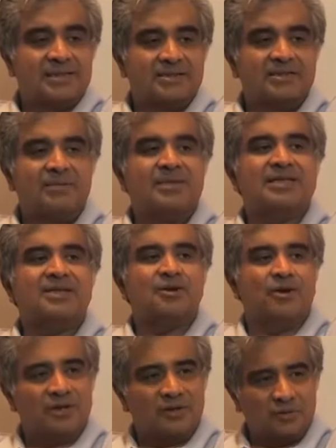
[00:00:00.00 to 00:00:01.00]
so I met the
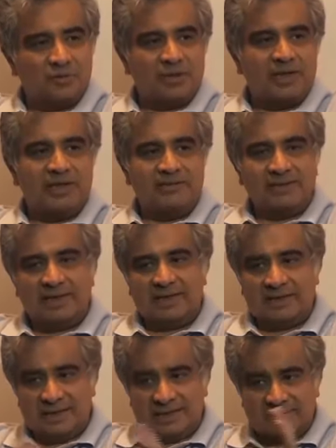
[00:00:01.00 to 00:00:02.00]
lawyers who were dealing with that
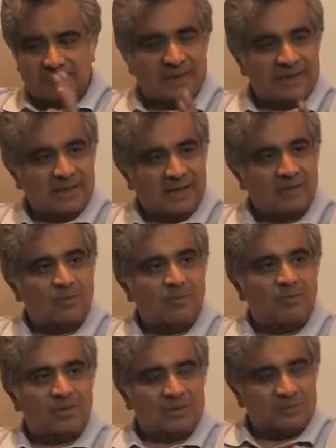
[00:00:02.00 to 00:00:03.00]
and they explained how
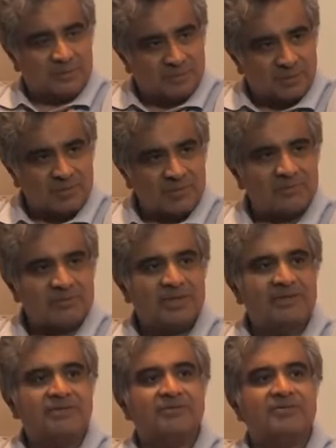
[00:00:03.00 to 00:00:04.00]
what the problems
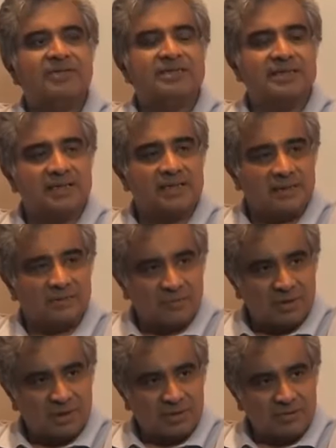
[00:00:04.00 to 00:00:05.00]
they were facing and
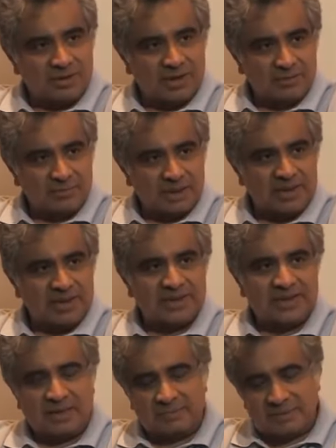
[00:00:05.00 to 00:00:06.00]
what how the unbundling
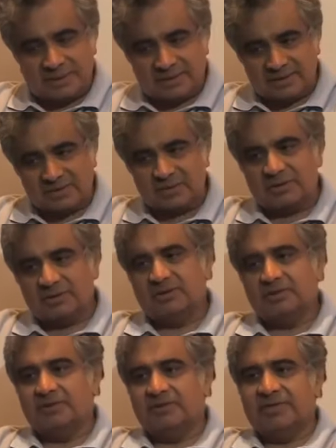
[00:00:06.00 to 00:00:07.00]
had happened and so
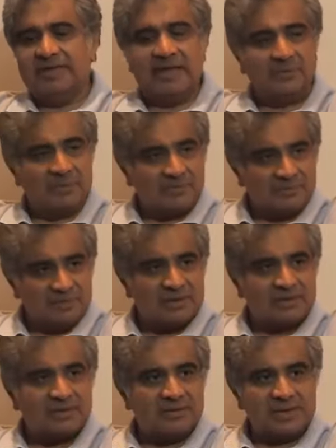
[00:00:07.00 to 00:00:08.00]
so we came and we
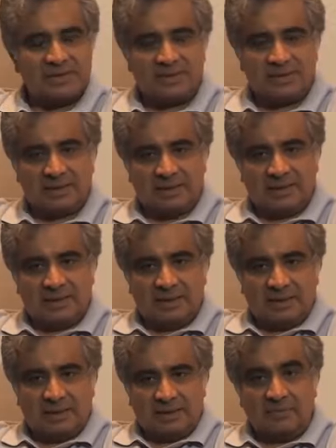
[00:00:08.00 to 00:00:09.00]
worked on that
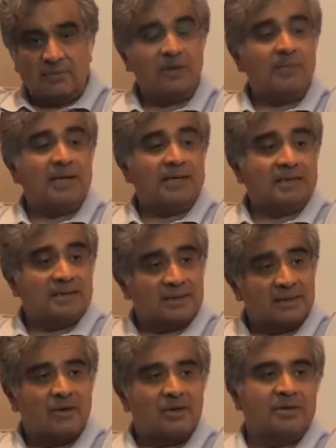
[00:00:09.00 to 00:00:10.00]
and the World Bank
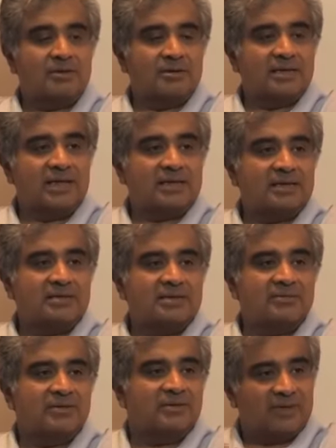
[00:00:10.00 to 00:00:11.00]
then got into the act and
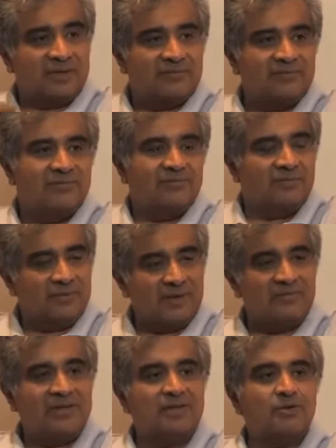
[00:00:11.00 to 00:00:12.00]
said well very we, we
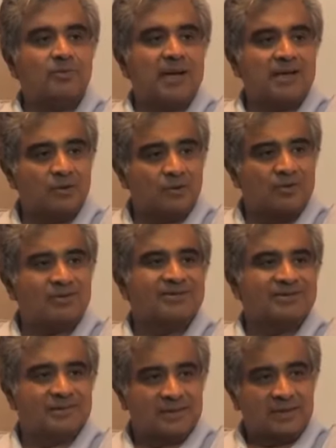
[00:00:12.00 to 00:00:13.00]
are willing to bankroll
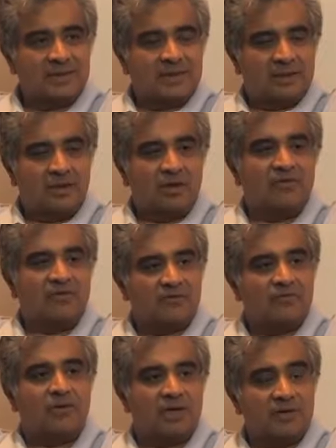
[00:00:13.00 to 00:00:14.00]

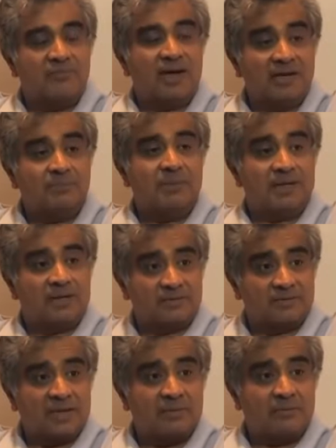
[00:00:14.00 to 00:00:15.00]
losses for a defined period
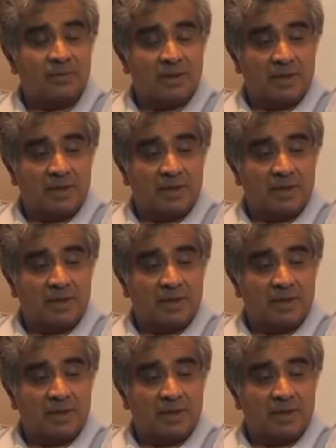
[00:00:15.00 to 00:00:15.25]
of time